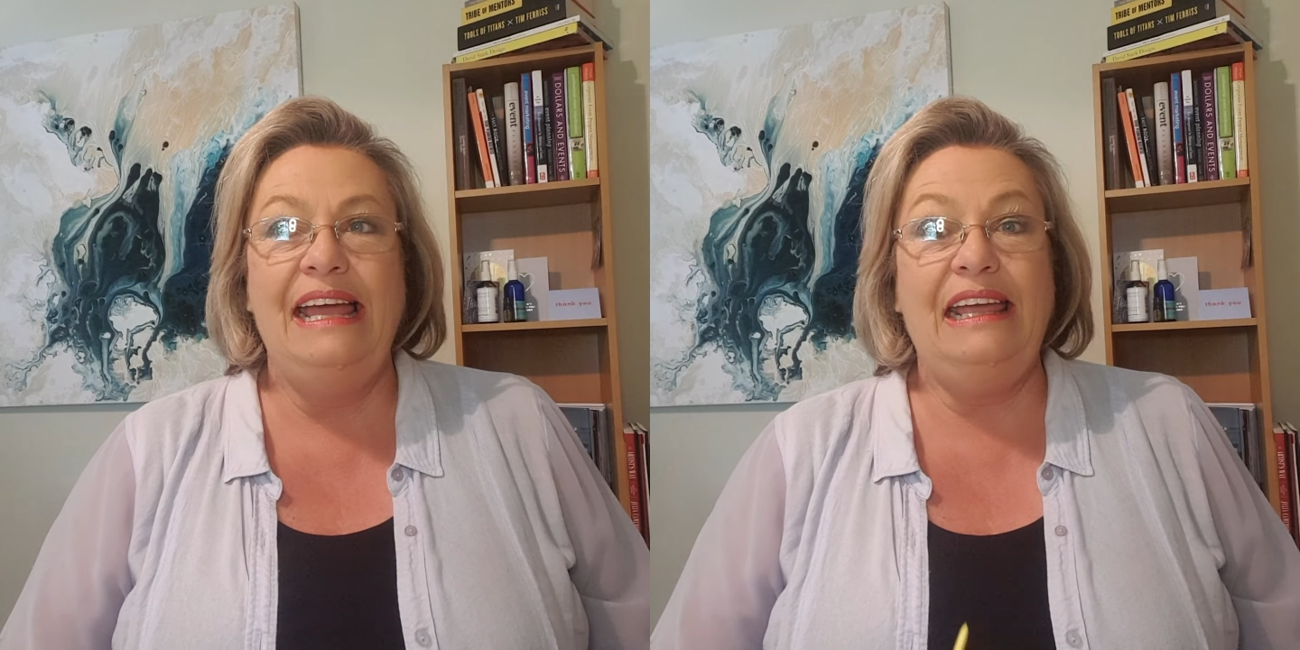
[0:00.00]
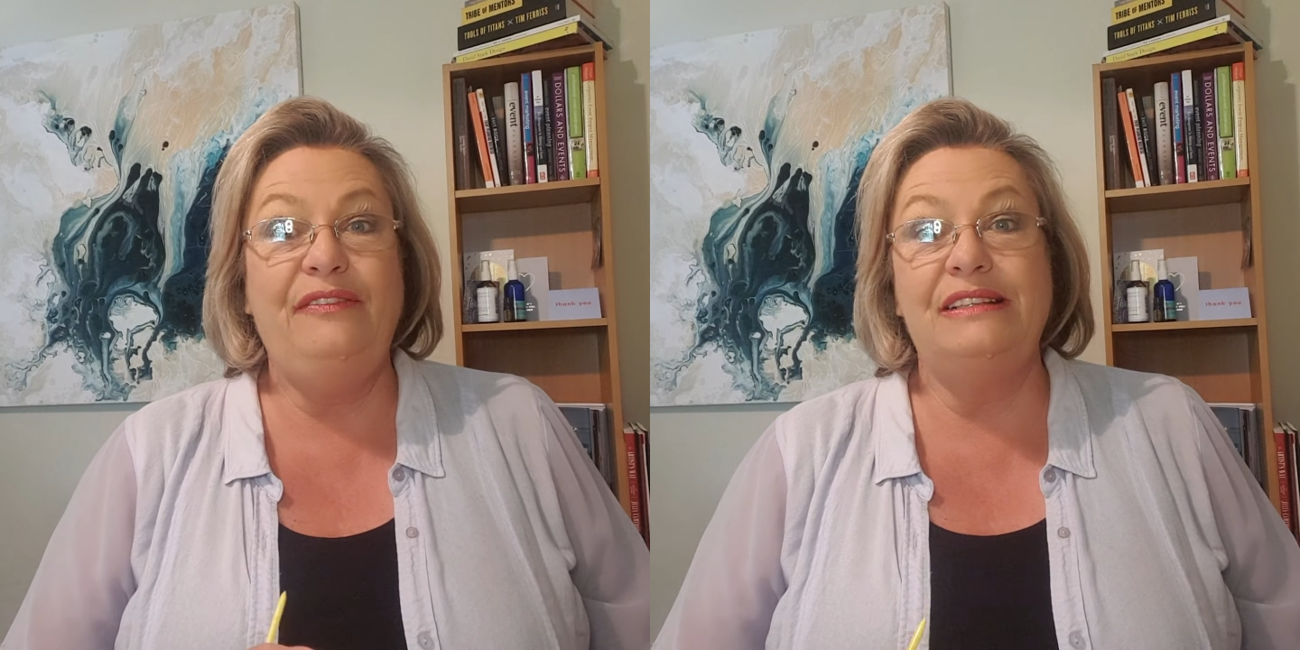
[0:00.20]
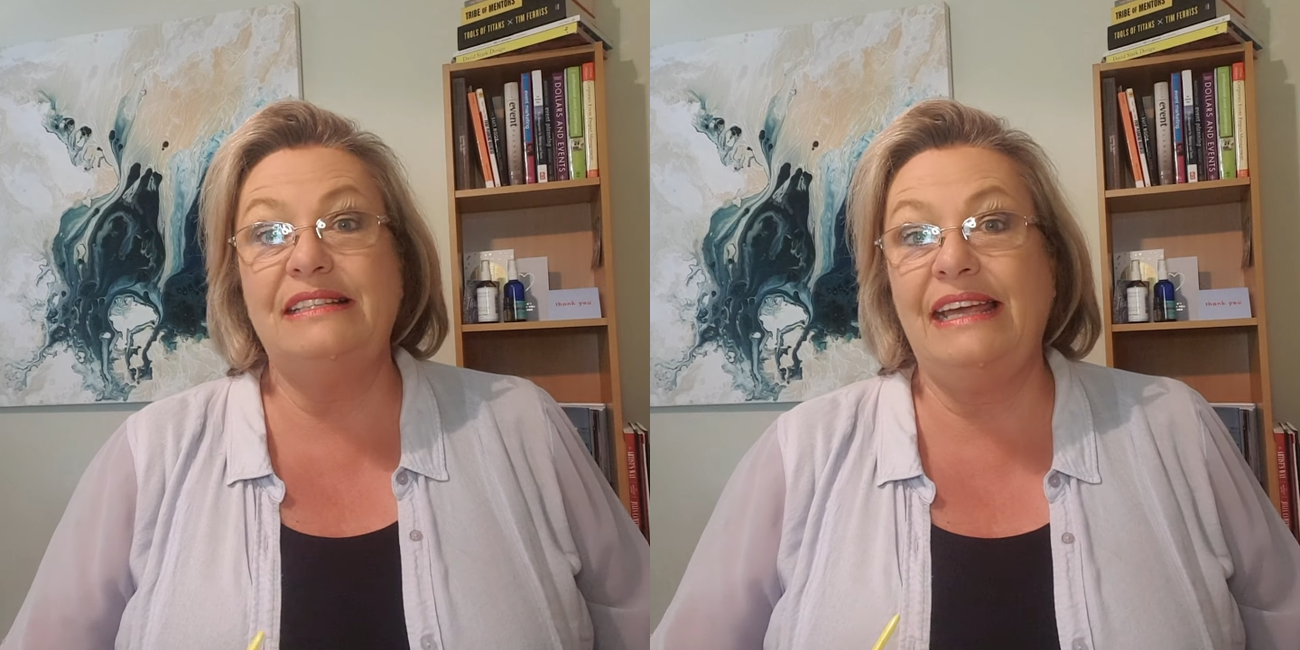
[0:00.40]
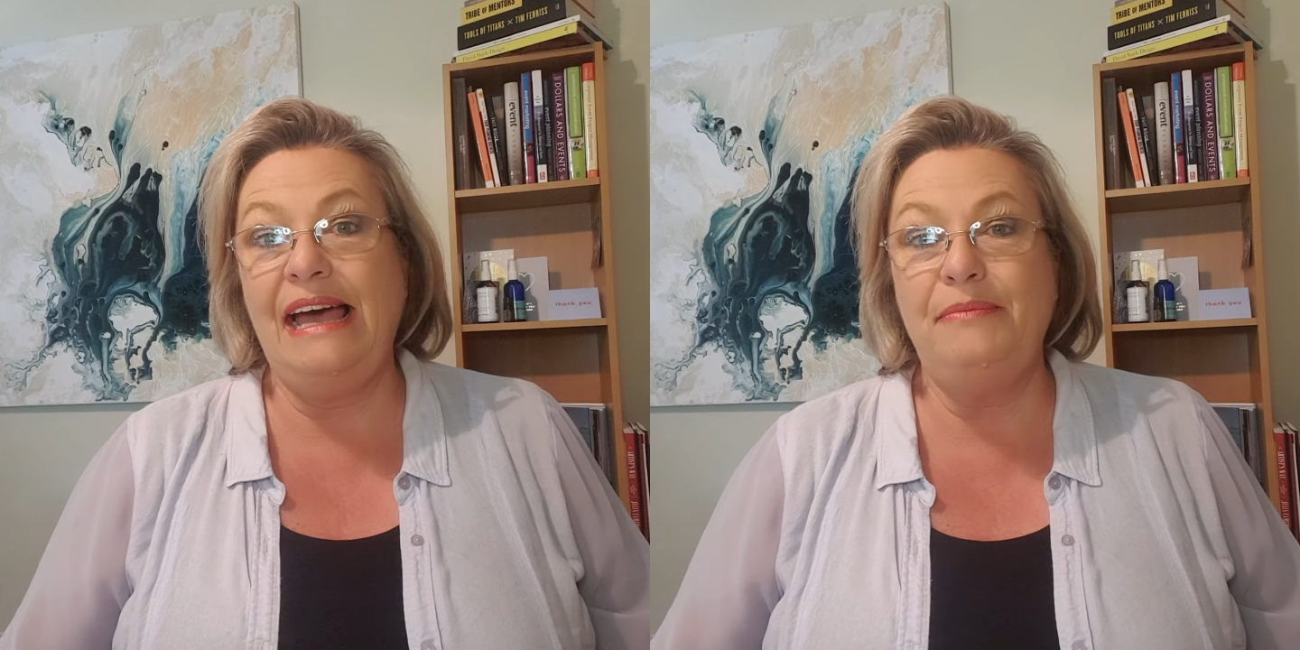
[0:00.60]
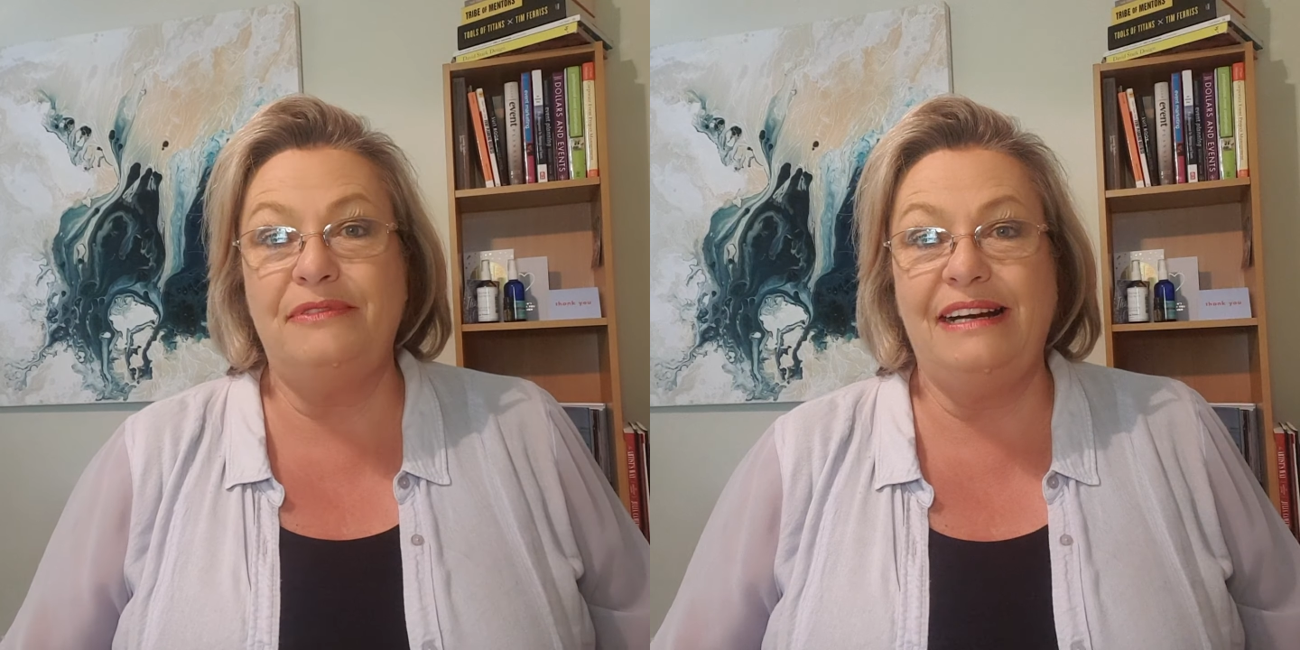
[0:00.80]
if it's
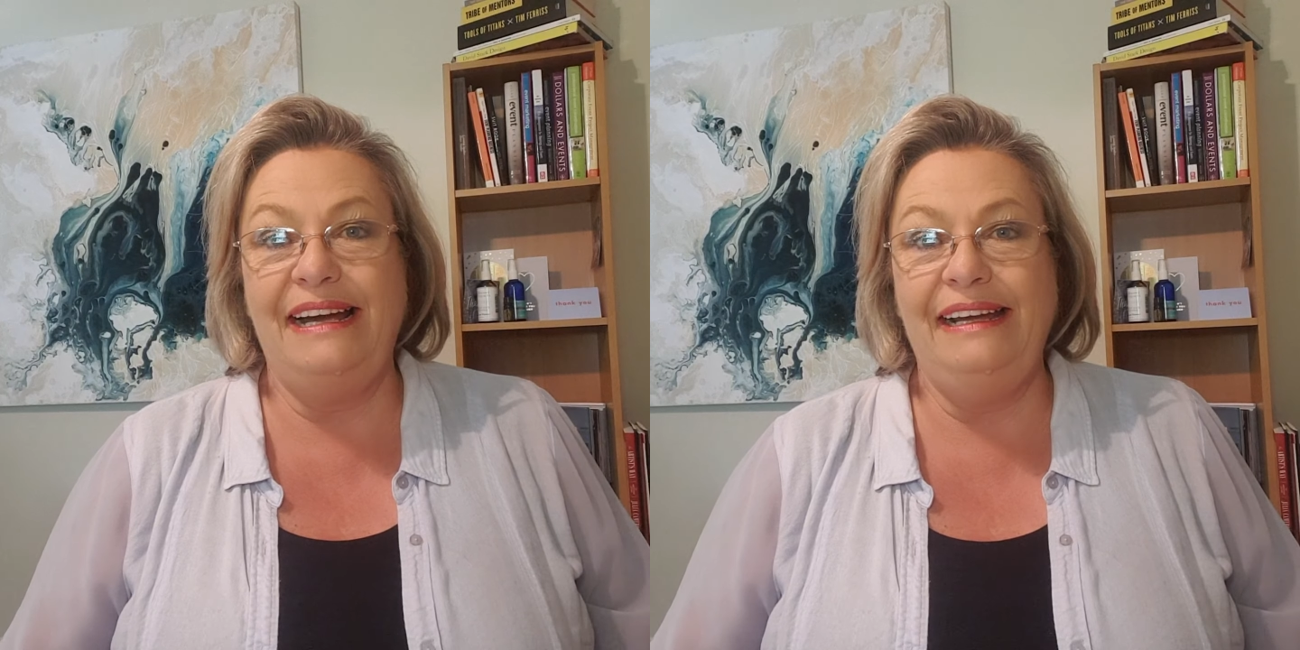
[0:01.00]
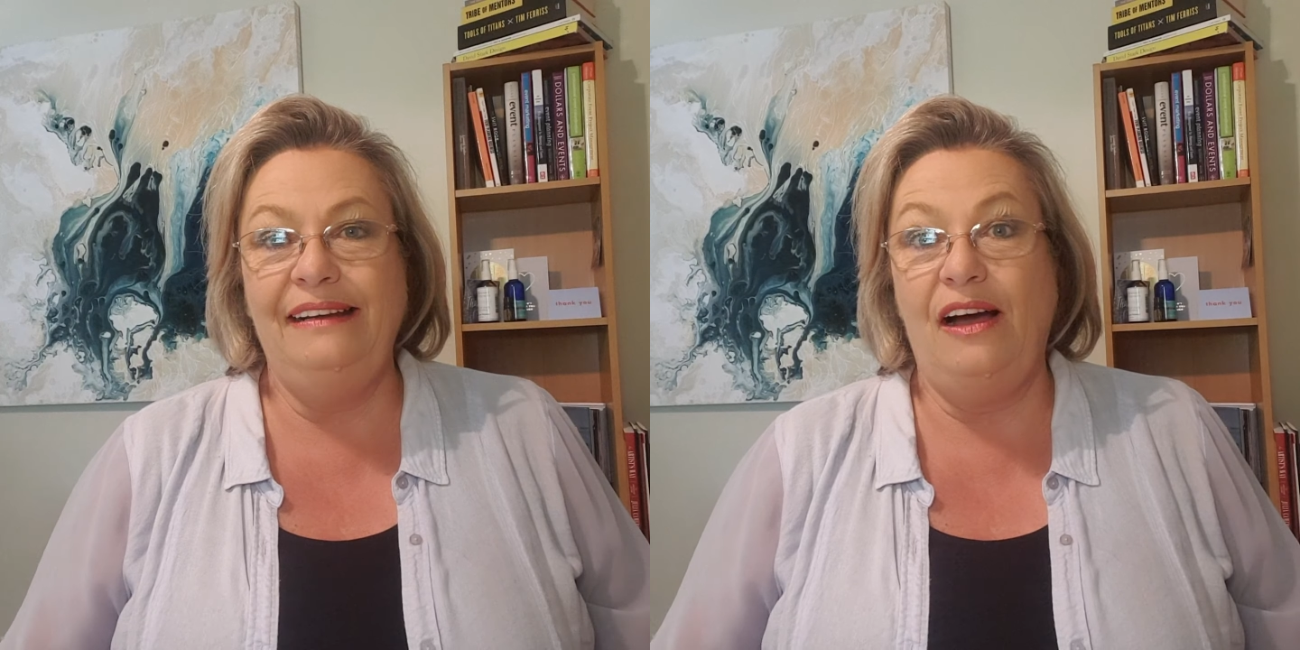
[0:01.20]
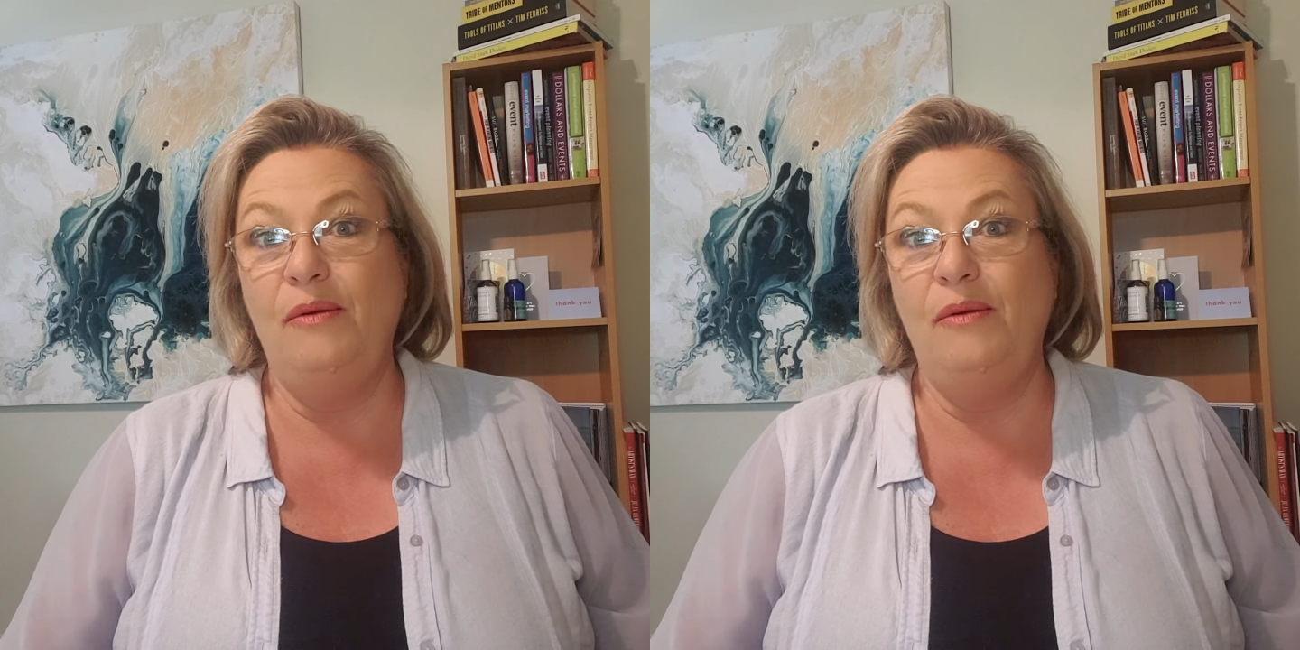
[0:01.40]
cabaret,